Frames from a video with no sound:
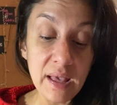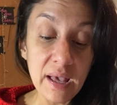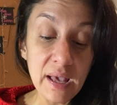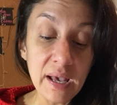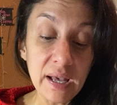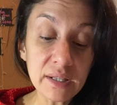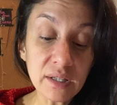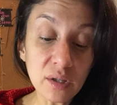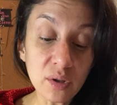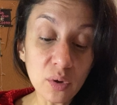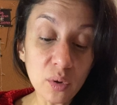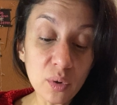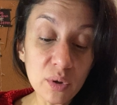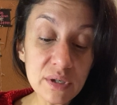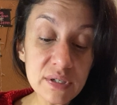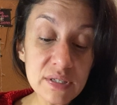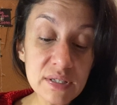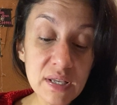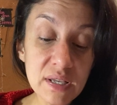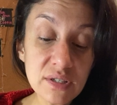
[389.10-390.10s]
And the Lord
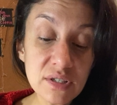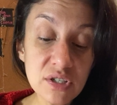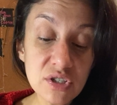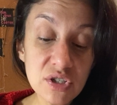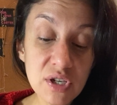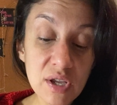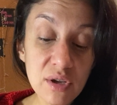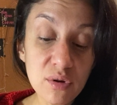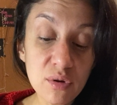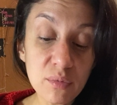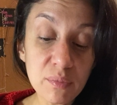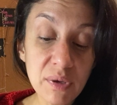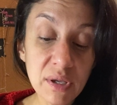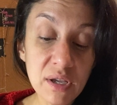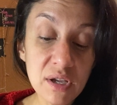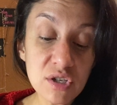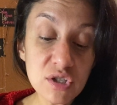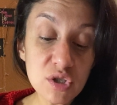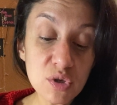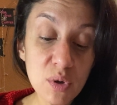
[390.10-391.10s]
said to Jehu,
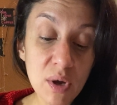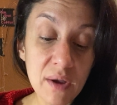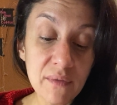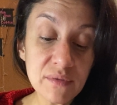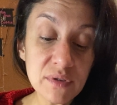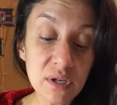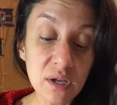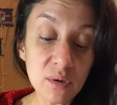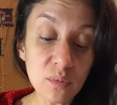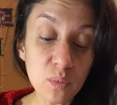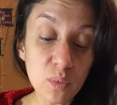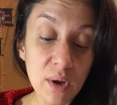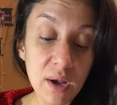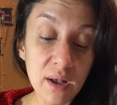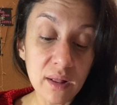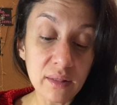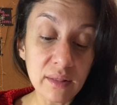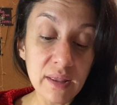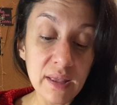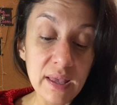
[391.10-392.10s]
"Because you have done
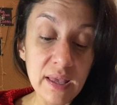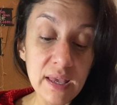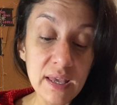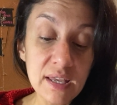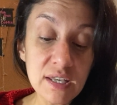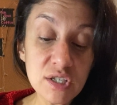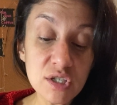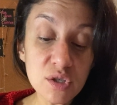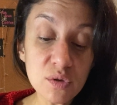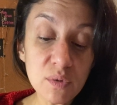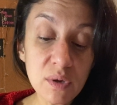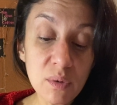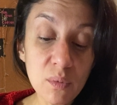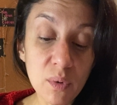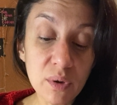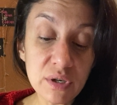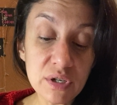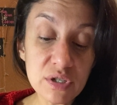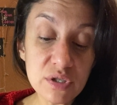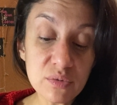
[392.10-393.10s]
well in doing
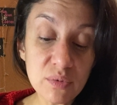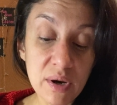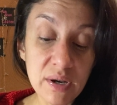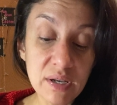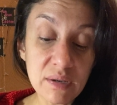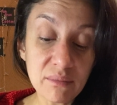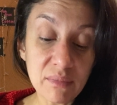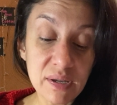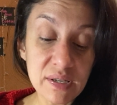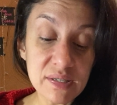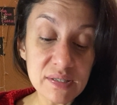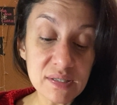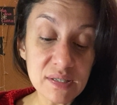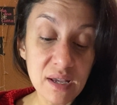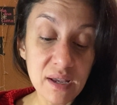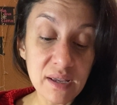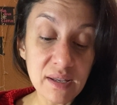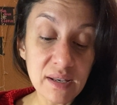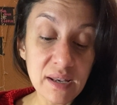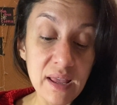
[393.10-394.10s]
what is right in my
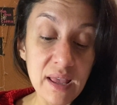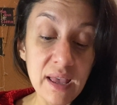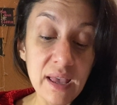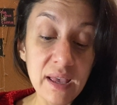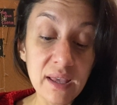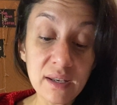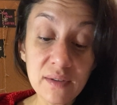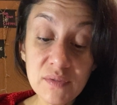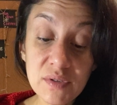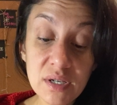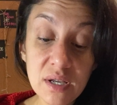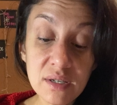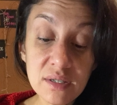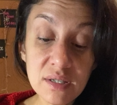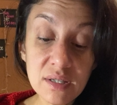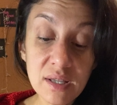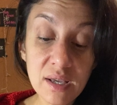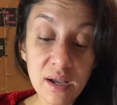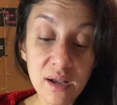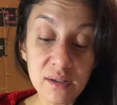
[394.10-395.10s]
sight, and have done to
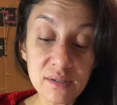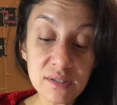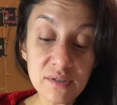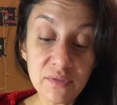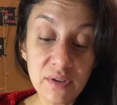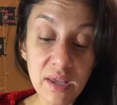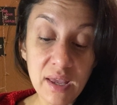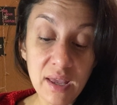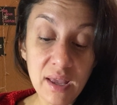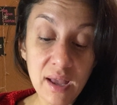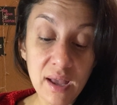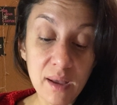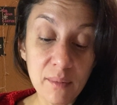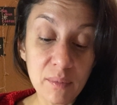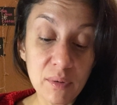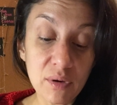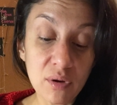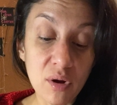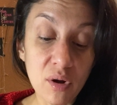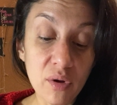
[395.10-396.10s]
the house of Ahab
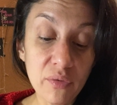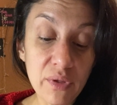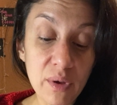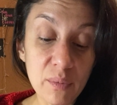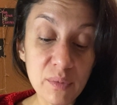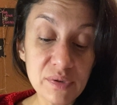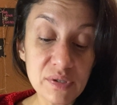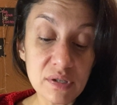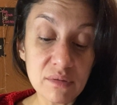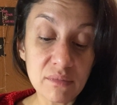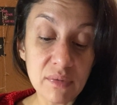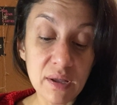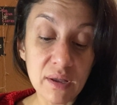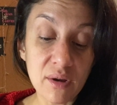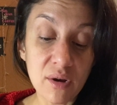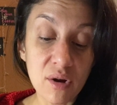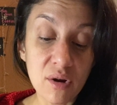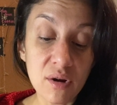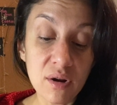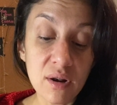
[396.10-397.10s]
and all that was in my
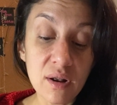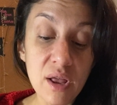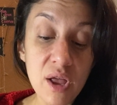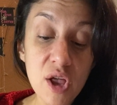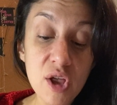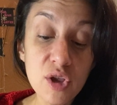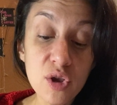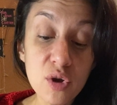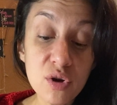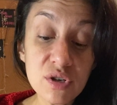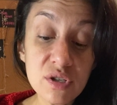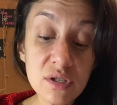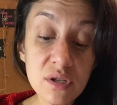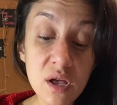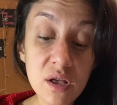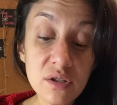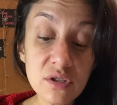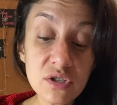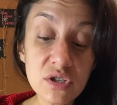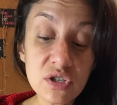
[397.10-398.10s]
heart, your
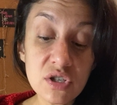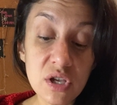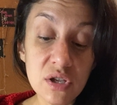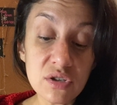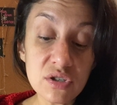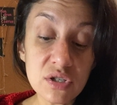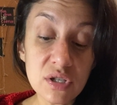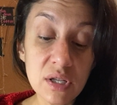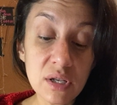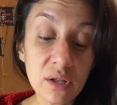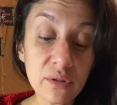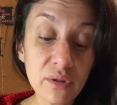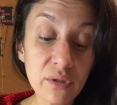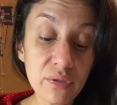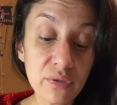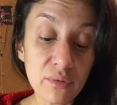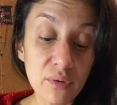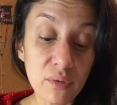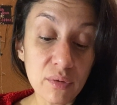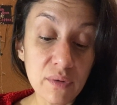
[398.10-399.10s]
sons shall sit on the
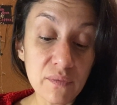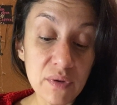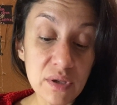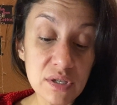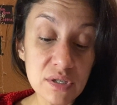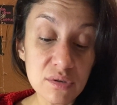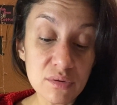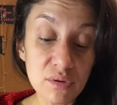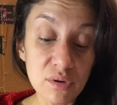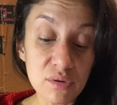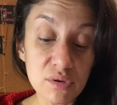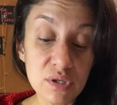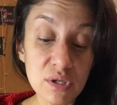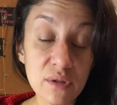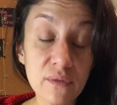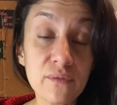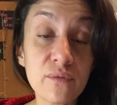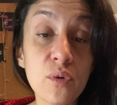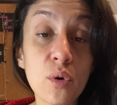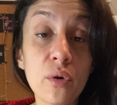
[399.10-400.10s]
throne of Israel to the
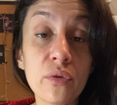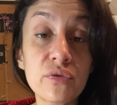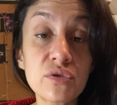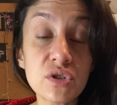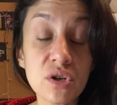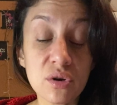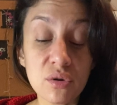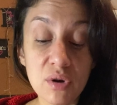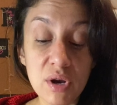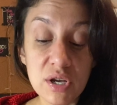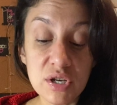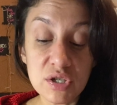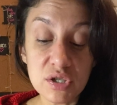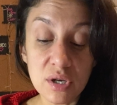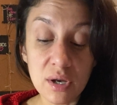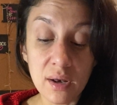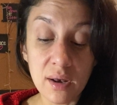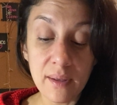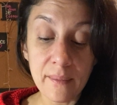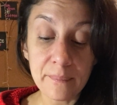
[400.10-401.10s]
4th
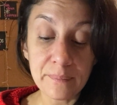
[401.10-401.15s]
generation."